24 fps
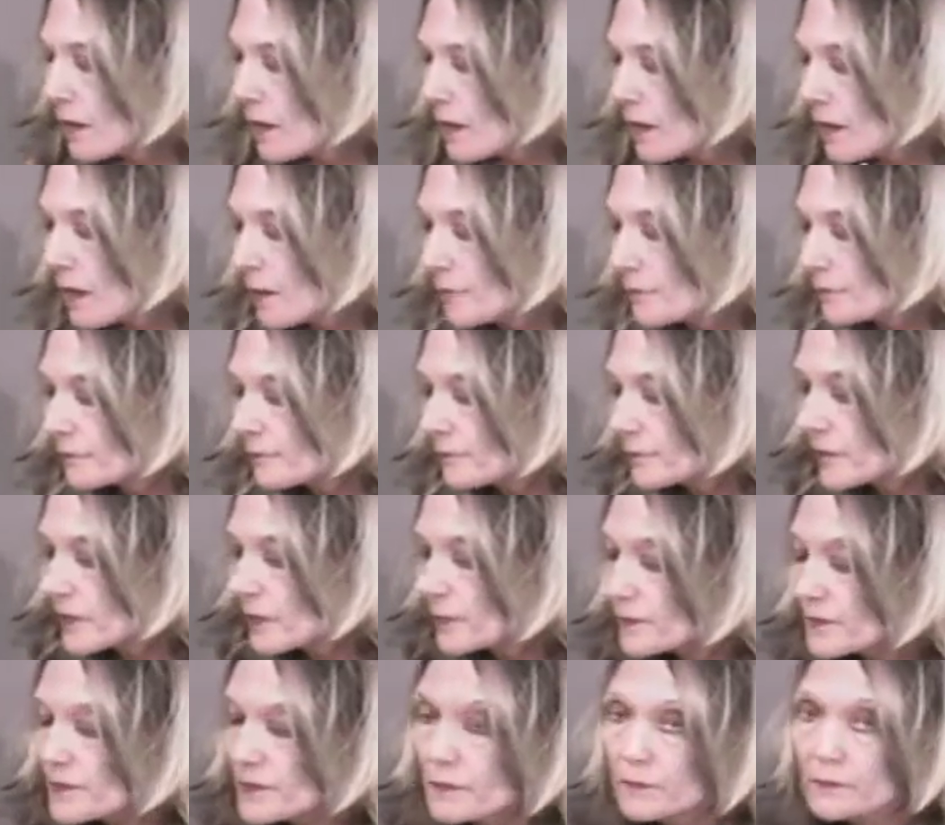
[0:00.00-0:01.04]

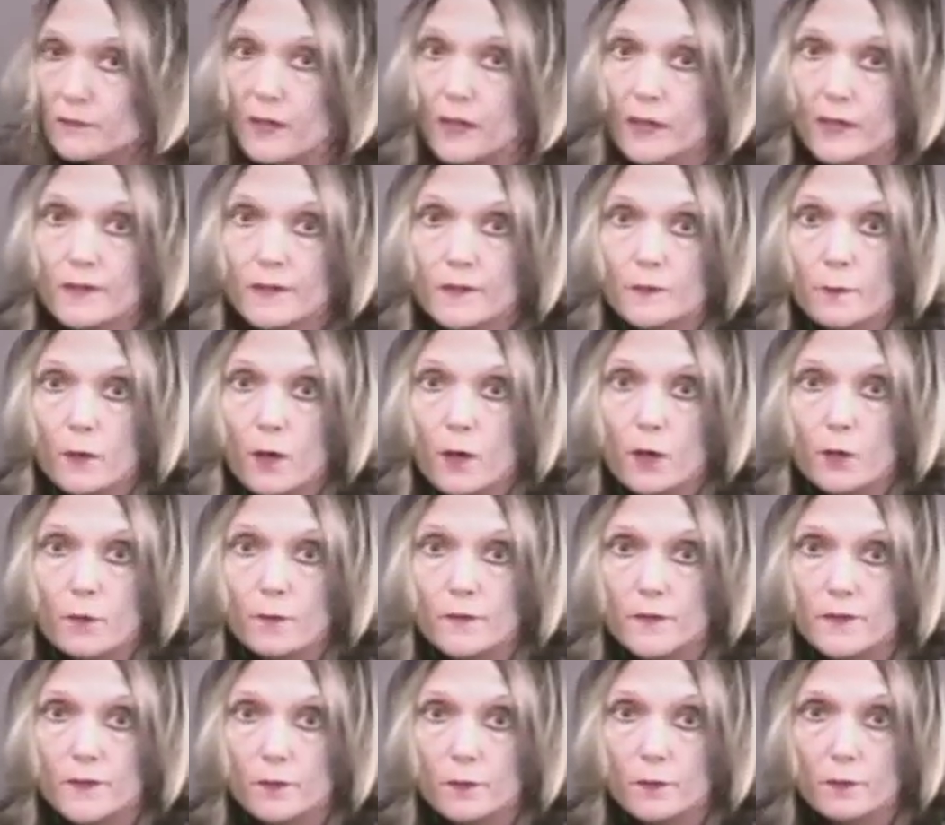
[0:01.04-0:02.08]
There's some nice
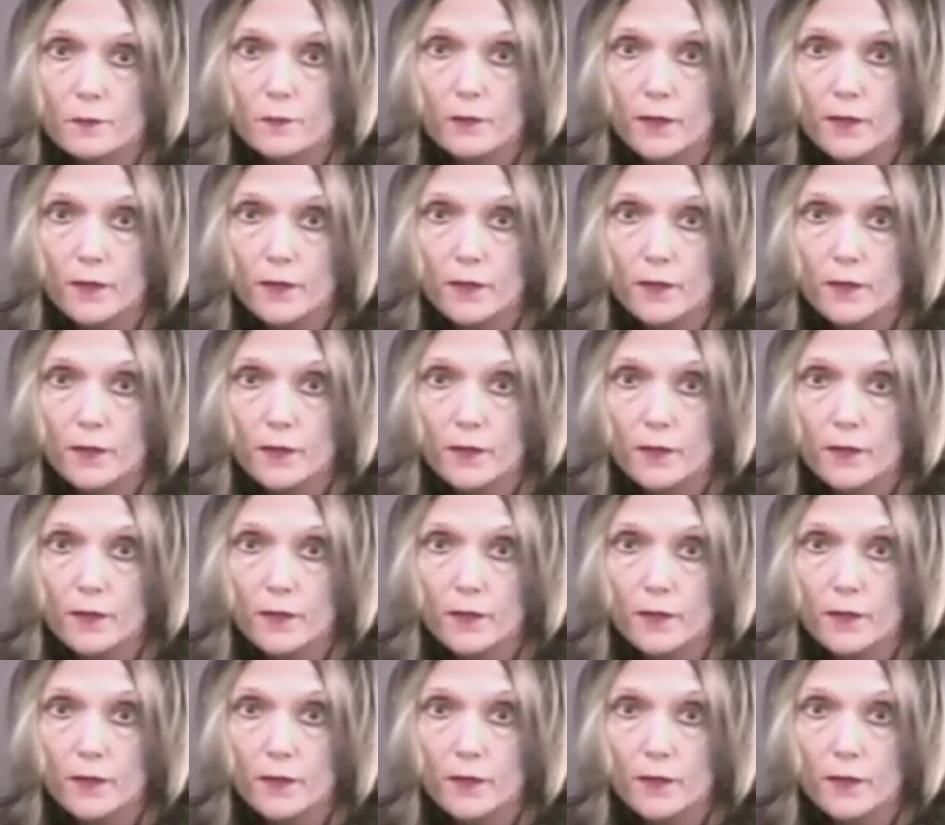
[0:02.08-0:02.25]
poems from